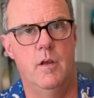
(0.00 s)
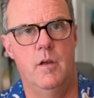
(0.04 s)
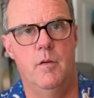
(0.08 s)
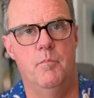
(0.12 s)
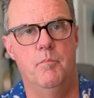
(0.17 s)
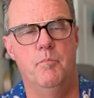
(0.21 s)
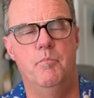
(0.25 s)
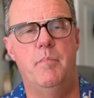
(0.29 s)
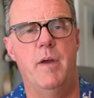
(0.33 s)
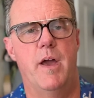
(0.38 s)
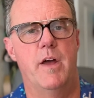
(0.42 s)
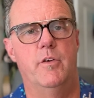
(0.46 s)

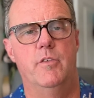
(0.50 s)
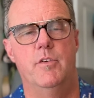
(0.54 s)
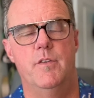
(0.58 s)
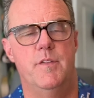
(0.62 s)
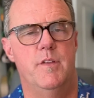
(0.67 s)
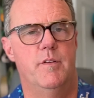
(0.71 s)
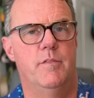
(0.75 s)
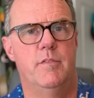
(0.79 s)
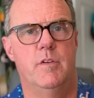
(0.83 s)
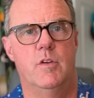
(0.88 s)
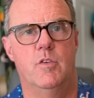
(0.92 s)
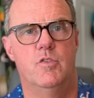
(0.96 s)
better in
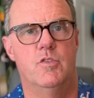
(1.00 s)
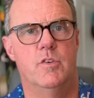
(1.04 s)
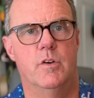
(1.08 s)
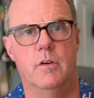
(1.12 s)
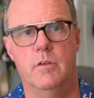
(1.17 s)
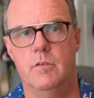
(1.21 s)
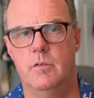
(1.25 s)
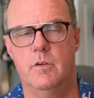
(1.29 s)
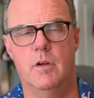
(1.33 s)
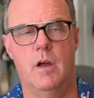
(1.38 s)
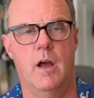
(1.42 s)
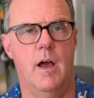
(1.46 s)
the future.
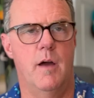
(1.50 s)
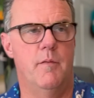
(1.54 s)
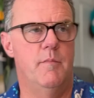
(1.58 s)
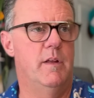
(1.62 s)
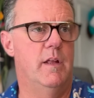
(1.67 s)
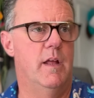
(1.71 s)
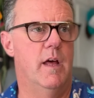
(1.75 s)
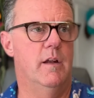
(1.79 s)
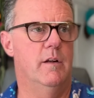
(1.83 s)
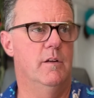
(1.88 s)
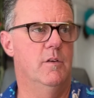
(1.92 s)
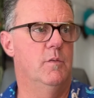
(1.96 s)
I mean,
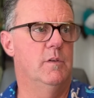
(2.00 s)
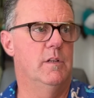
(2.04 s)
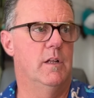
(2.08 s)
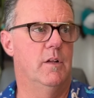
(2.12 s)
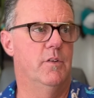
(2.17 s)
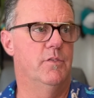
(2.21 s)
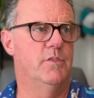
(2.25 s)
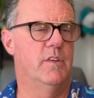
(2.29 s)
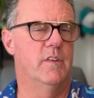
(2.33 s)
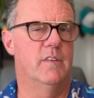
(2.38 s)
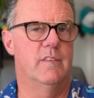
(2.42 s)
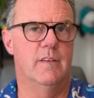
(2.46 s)
I don't know what
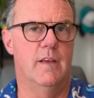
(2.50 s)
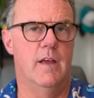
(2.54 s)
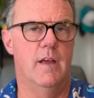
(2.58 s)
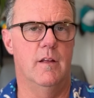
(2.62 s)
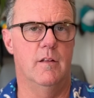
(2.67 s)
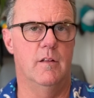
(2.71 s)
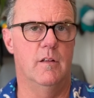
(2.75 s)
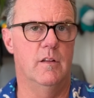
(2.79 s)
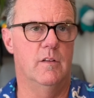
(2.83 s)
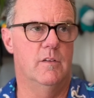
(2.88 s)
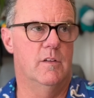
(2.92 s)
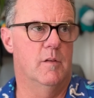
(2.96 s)
else to say.
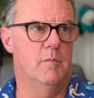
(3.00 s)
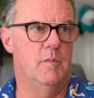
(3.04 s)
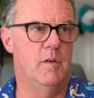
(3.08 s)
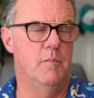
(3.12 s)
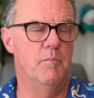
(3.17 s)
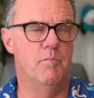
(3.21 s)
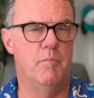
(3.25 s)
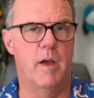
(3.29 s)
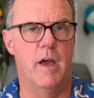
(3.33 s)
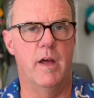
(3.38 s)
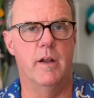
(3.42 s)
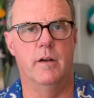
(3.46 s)
It's going to be
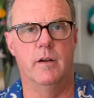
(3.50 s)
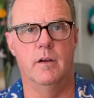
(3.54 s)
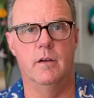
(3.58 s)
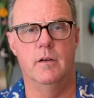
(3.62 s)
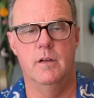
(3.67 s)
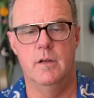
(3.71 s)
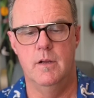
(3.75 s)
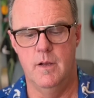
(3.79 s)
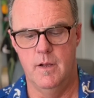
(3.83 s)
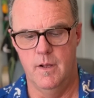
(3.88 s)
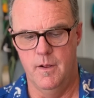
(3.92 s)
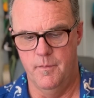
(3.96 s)
better.
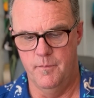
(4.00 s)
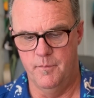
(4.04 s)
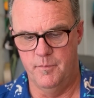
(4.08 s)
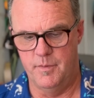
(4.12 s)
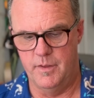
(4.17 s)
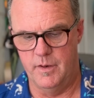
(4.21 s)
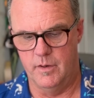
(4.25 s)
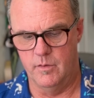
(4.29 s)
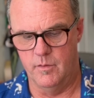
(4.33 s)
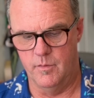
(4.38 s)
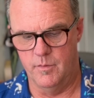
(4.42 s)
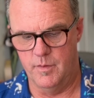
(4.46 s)

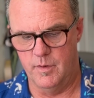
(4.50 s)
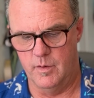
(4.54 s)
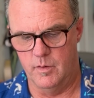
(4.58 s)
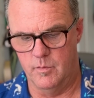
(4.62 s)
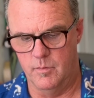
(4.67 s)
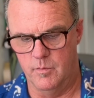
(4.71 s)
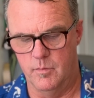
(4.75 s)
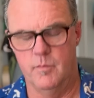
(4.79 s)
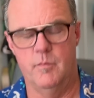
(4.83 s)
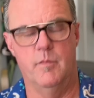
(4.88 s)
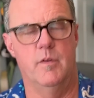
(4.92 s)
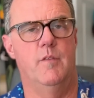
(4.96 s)

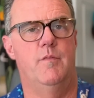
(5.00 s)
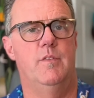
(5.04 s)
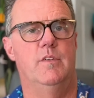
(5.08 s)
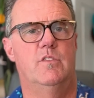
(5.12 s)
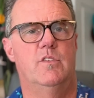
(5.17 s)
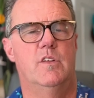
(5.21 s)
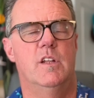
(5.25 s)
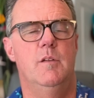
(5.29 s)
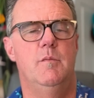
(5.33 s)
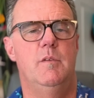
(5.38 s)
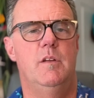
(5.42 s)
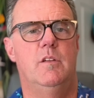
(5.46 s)
If it's
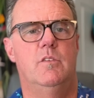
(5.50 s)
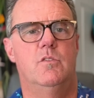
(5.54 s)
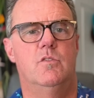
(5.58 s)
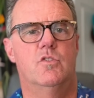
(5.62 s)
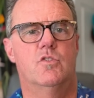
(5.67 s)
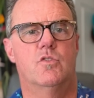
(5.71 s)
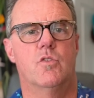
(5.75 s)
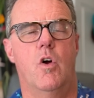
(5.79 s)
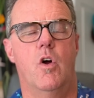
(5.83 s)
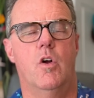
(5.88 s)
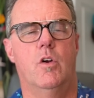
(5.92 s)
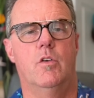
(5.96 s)
going to be
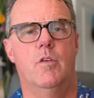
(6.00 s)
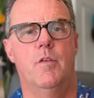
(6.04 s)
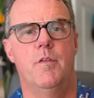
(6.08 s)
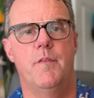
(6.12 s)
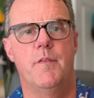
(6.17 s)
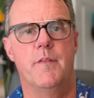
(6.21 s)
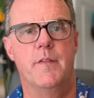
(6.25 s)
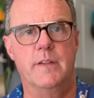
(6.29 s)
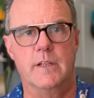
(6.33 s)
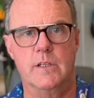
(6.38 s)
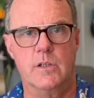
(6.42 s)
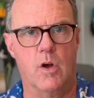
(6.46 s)
stronger
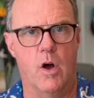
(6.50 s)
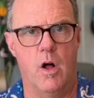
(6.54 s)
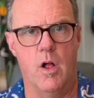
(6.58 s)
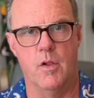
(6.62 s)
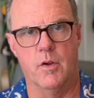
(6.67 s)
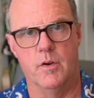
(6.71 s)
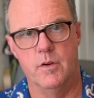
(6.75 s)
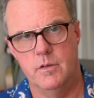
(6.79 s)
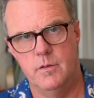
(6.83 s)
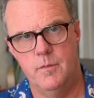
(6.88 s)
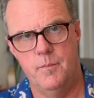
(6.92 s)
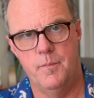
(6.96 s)
than the
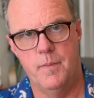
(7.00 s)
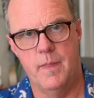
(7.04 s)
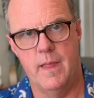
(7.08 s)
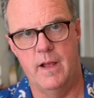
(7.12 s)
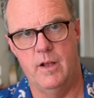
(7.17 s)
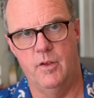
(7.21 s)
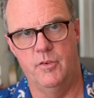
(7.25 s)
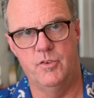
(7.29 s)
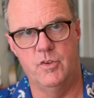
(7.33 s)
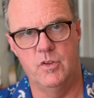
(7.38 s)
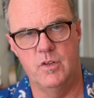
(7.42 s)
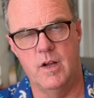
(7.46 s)
dollar,
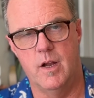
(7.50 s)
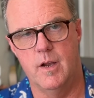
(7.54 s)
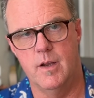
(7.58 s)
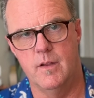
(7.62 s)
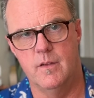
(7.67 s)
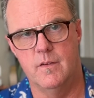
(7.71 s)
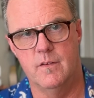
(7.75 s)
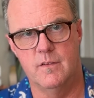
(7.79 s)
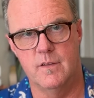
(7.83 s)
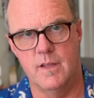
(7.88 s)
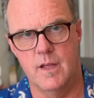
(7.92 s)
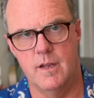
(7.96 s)
Al-Sudani
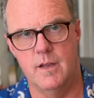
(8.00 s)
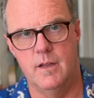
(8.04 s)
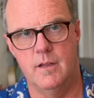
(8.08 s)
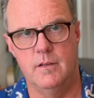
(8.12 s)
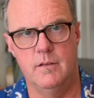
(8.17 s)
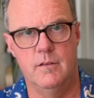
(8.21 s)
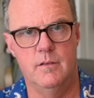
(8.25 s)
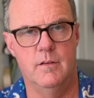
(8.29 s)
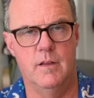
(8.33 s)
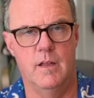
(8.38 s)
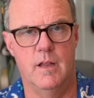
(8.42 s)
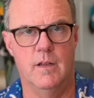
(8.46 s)
said it,
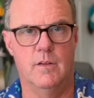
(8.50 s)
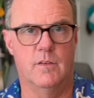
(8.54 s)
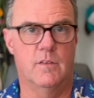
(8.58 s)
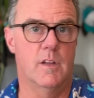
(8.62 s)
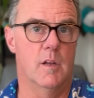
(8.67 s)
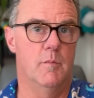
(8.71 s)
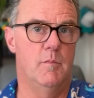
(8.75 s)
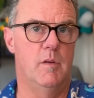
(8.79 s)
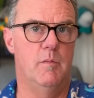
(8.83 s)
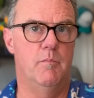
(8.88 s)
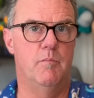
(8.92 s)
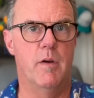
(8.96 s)
and it's
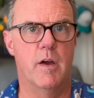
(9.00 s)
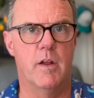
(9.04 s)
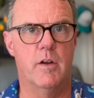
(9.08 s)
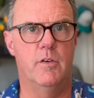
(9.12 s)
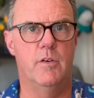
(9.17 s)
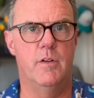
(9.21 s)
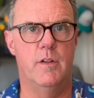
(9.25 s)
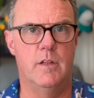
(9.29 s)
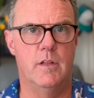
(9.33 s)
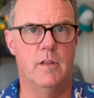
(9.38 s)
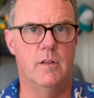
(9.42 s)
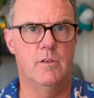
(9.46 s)
going to be better
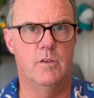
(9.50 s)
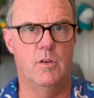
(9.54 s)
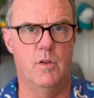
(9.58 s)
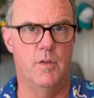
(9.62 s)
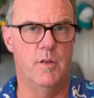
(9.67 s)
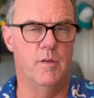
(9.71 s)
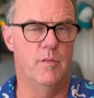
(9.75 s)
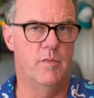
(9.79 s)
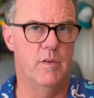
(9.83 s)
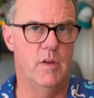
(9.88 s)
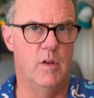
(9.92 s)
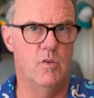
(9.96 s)
into
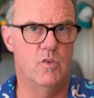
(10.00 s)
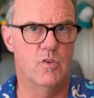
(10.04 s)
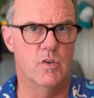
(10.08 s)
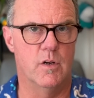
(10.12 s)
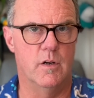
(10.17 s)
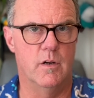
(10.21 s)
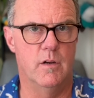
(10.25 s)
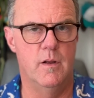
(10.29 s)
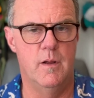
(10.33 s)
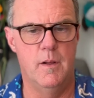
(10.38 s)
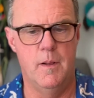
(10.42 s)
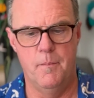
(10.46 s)
the
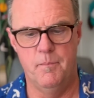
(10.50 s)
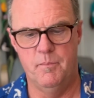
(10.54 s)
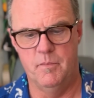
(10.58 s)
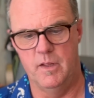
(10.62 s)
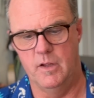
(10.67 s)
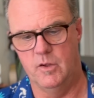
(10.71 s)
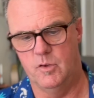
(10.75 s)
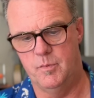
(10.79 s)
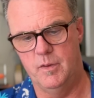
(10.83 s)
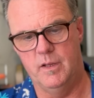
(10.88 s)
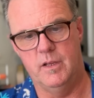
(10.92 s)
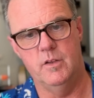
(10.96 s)
future,
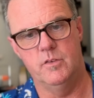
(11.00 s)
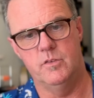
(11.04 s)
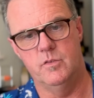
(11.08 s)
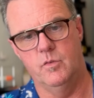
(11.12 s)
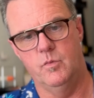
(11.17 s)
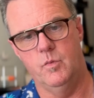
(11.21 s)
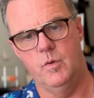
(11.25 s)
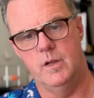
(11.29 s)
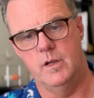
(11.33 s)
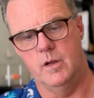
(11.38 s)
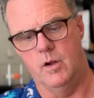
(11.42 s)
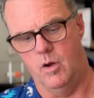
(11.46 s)
it's because of
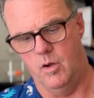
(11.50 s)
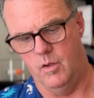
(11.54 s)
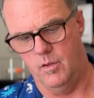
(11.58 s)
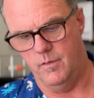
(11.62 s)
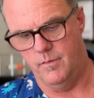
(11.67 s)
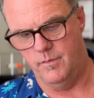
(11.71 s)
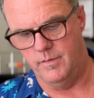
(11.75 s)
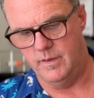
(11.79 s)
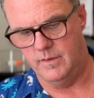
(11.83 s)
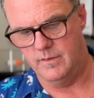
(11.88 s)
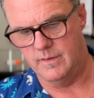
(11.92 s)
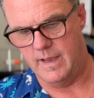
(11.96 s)
what? All of
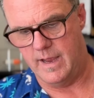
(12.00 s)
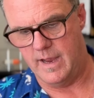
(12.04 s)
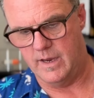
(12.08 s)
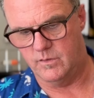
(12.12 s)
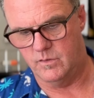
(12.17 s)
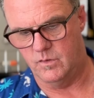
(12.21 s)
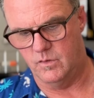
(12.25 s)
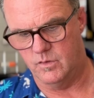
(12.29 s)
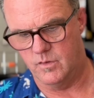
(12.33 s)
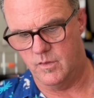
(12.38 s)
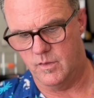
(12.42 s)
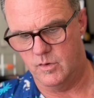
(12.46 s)
these
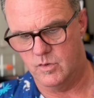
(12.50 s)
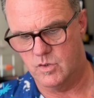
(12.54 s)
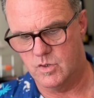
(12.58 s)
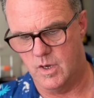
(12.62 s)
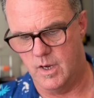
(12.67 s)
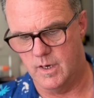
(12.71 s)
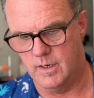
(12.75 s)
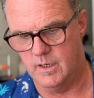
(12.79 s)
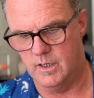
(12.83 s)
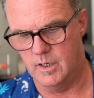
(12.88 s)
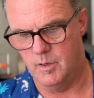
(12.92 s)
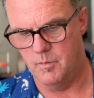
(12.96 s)
actions that they're
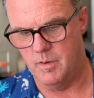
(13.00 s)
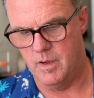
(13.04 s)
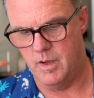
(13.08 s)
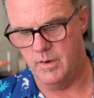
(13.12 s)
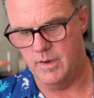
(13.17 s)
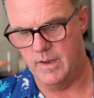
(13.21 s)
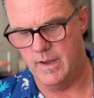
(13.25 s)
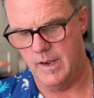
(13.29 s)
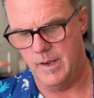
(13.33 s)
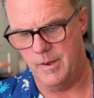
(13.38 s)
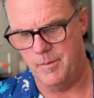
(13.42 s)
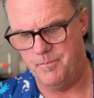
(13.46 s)
talking about
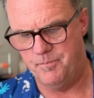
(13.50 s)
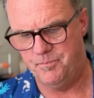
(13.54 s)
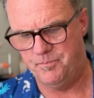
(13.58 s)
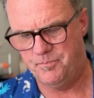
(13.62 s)
now.